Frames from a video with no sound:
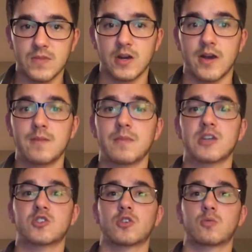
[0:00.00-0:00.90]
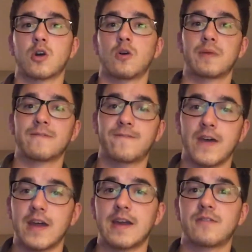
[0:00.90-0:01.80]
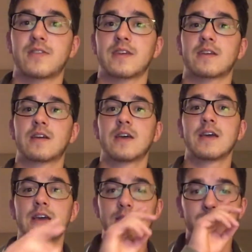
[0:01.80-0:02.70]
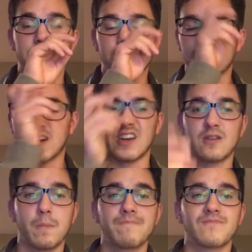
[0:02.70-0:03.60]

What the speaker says: all right? Making sure we're all being fed and everything is being trained.